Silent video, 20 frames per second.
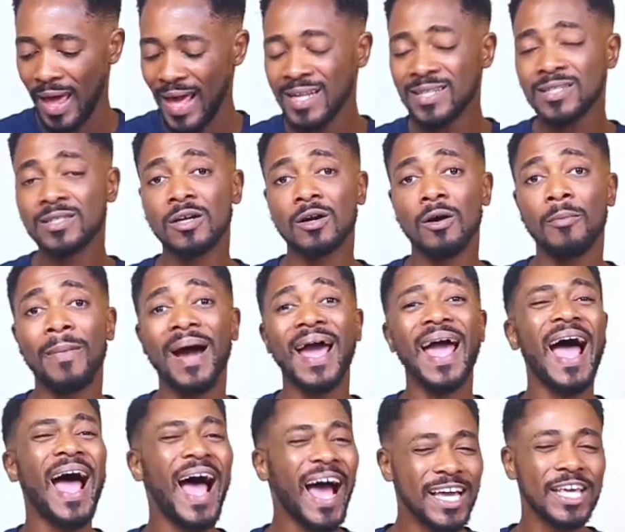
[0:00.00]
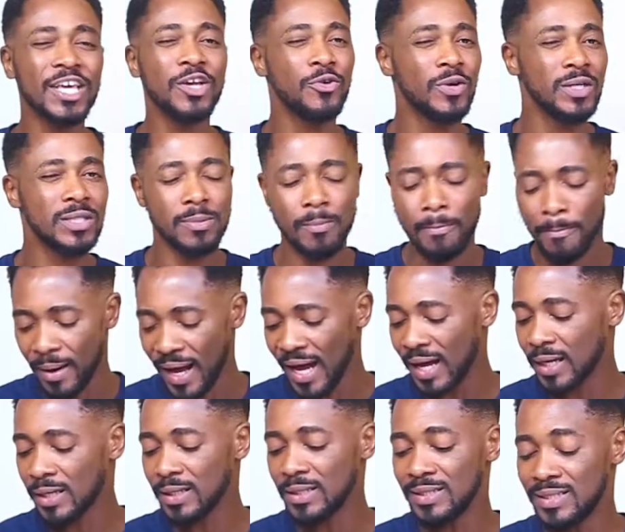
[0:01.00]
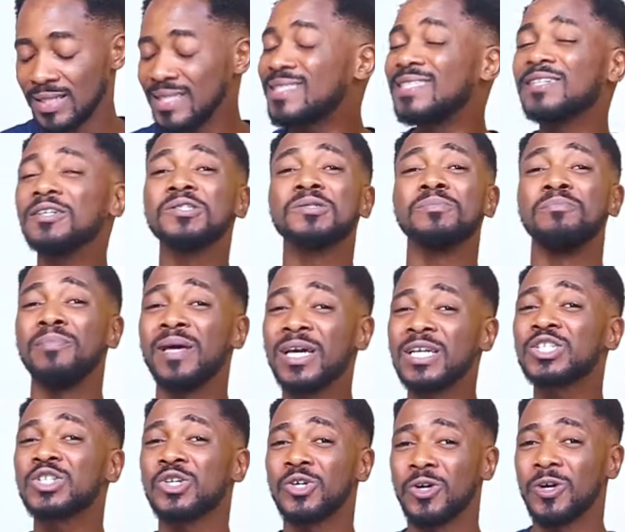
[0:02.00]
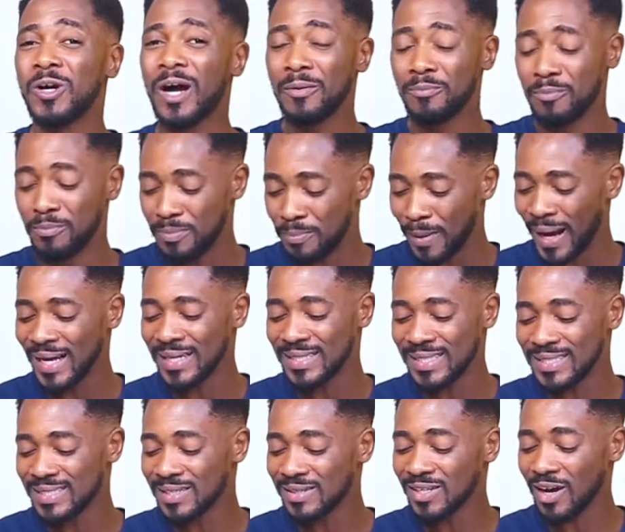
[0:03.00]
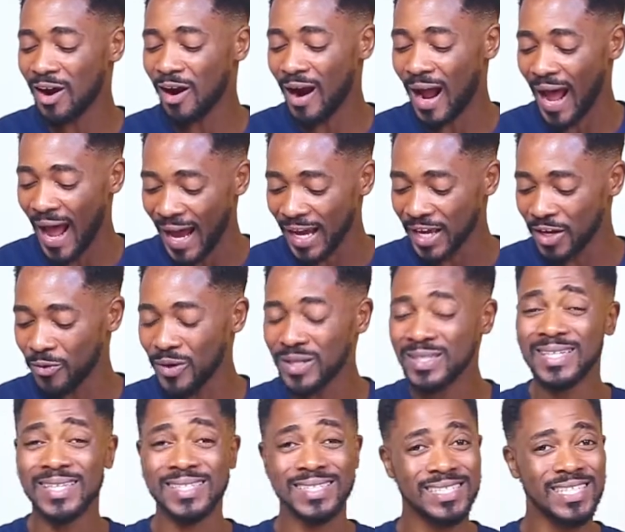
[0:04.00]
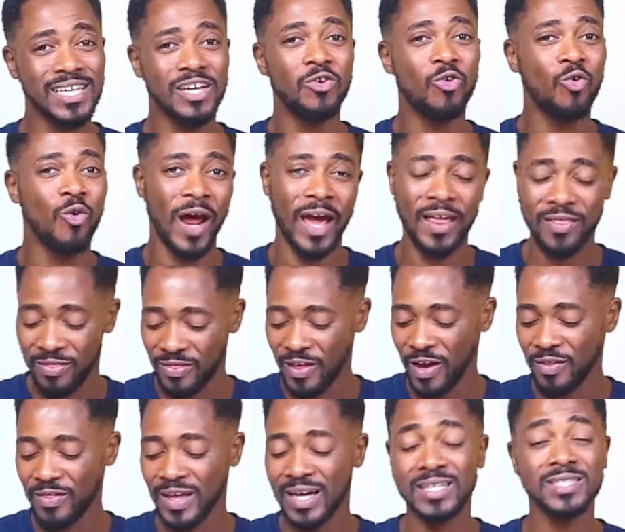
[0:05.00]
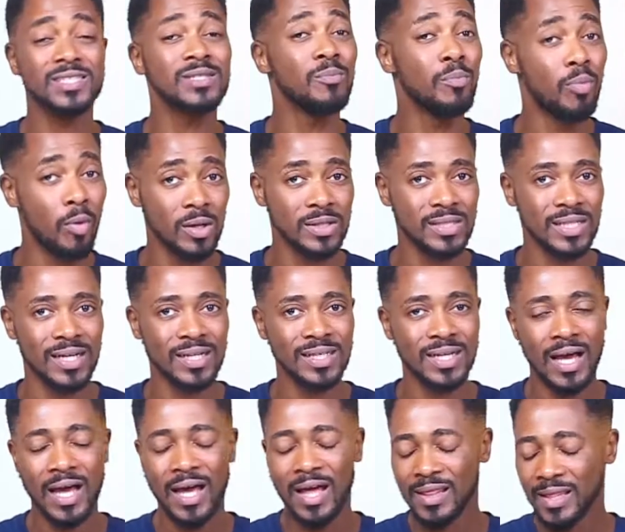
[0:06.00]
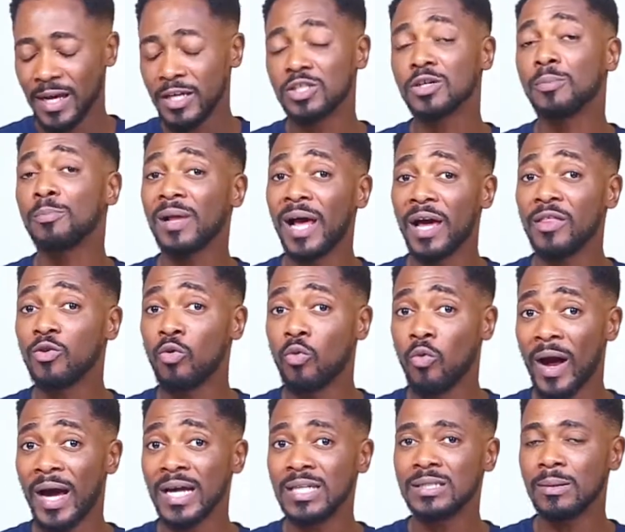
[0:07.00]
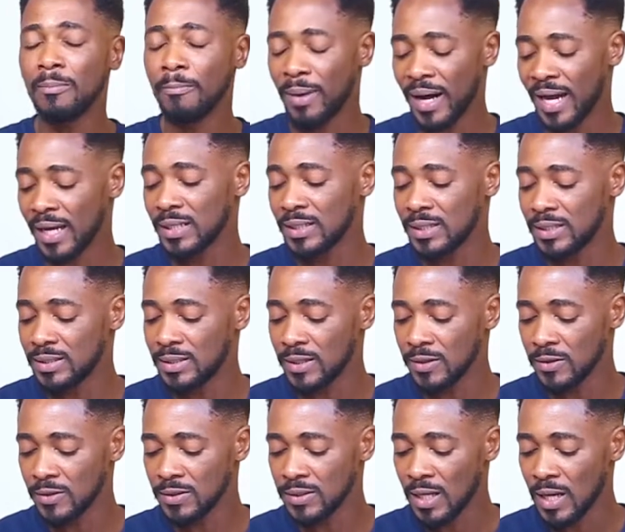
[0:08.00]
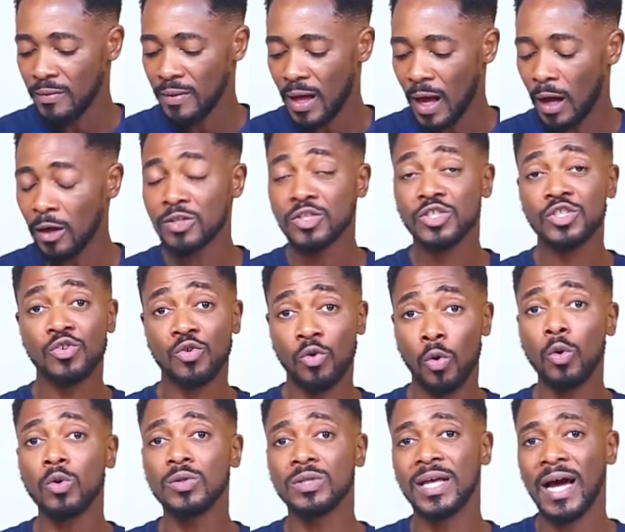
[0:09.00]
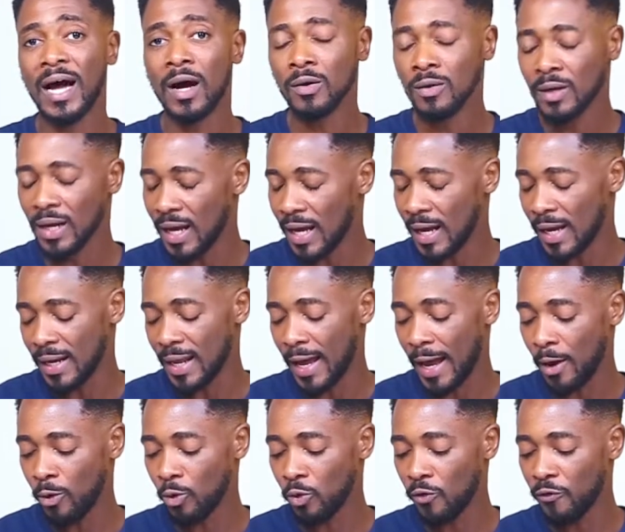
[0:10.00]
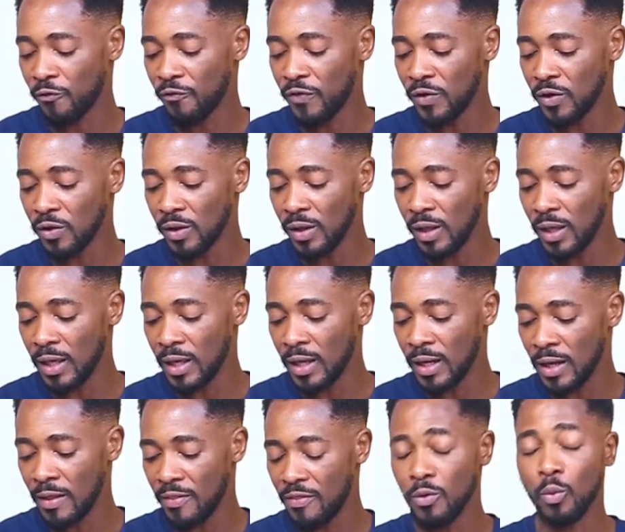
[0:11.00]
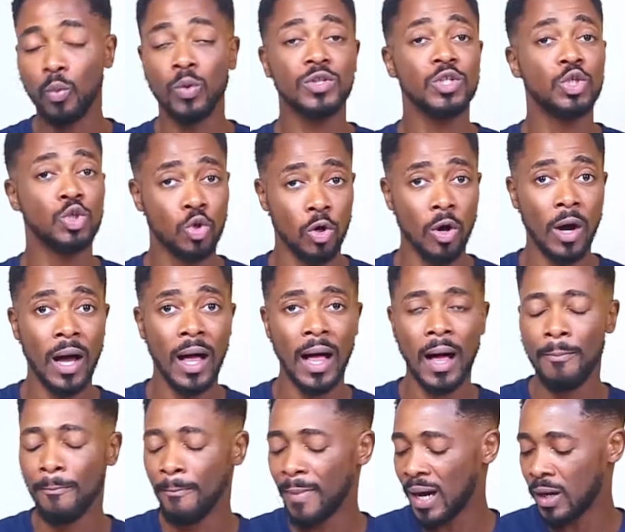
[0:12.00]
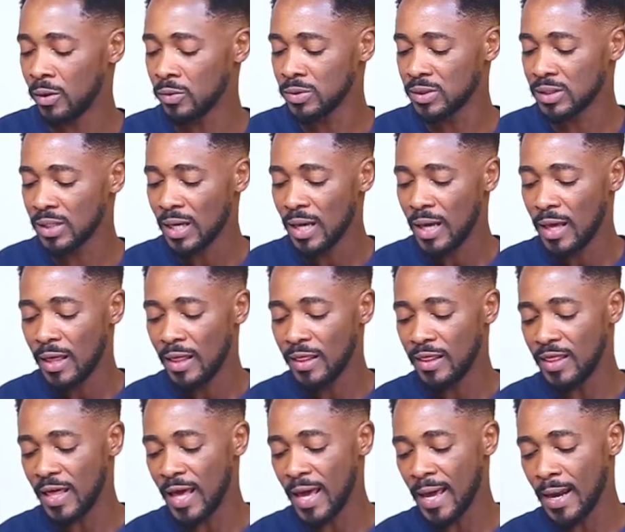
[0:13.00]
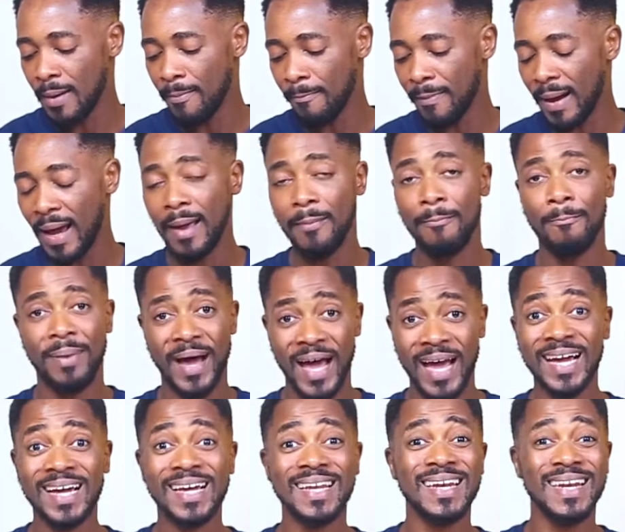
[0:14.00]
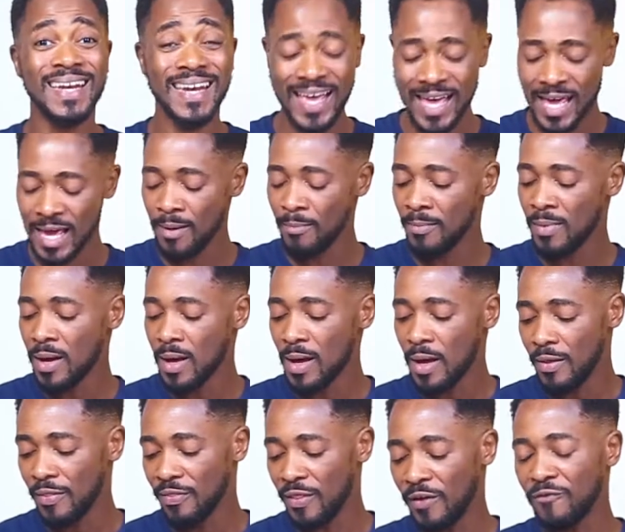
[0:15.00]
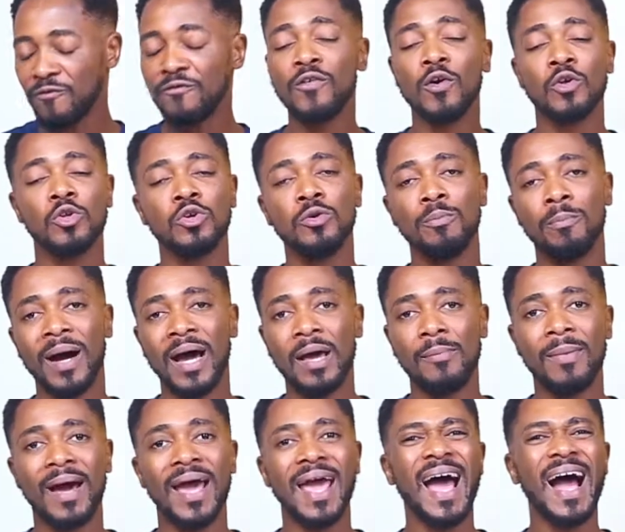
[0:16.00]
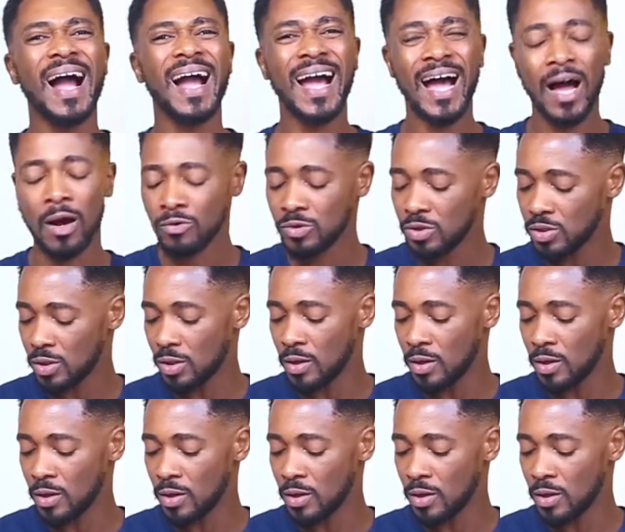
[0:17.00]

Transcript: enter my accurate bank details. Make sure your bank details are accurate. They say it right there that it's important that you supply the right bank details. I'll scroll down and I will fill in the withdrawal amount, then my bank name, then followed by my account